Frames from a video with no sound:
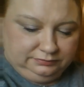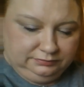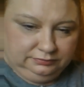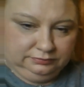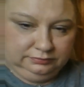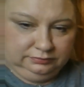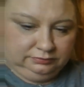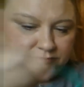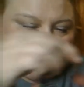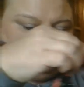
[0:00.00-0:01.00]

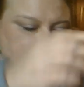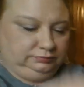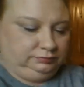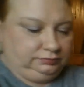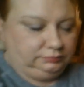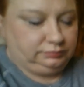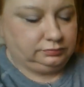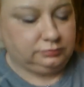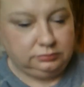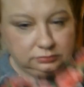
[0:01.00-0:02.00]

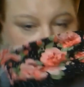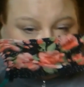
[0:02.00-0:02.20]
(no one is talking)